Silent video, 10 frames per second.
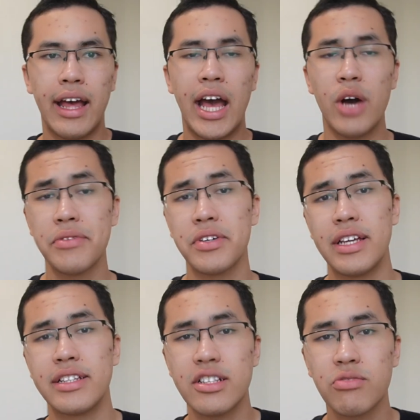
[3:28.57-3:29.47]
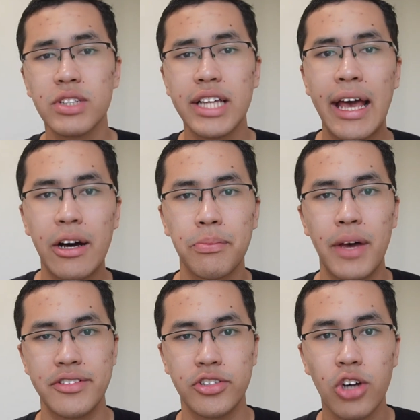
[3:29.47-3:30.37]
However, it doesn't really help
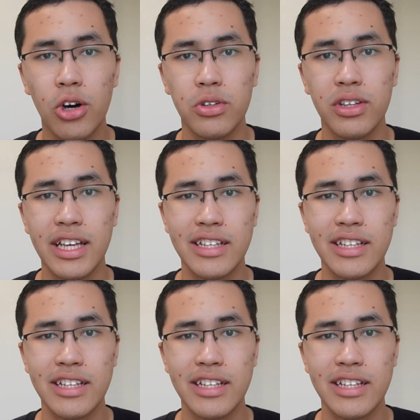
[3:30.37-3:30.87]
as a goal.